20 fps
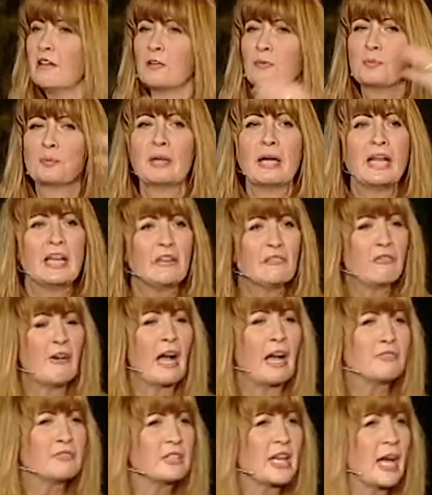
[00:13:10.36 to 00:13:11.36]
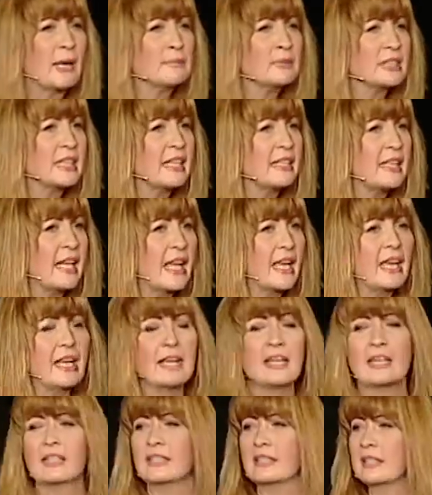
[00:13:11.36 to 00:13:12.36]
praying 5 times a
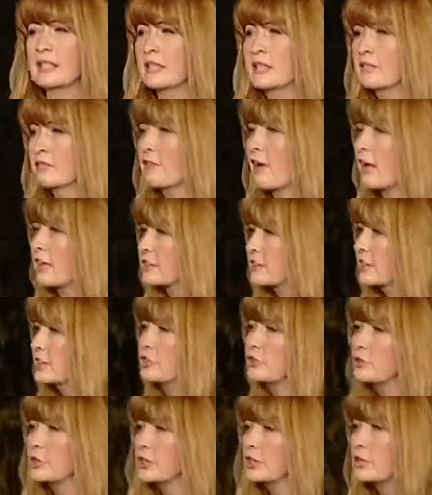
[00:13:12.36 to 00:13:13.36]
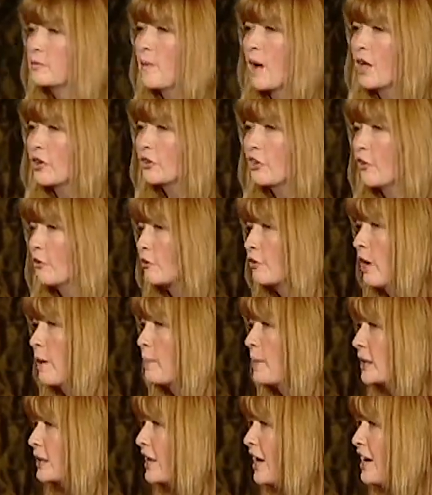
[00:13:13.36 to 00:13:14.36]
day, fasting during the month of
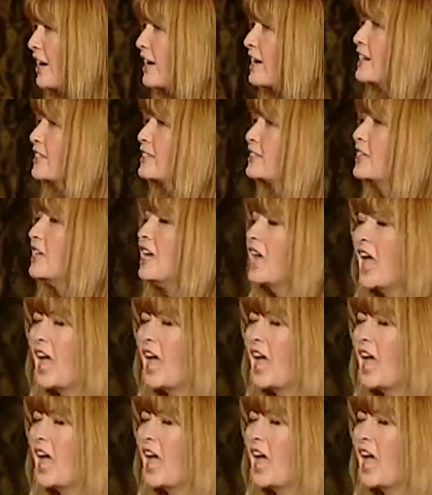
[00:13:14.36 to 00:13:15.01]
Ramadan,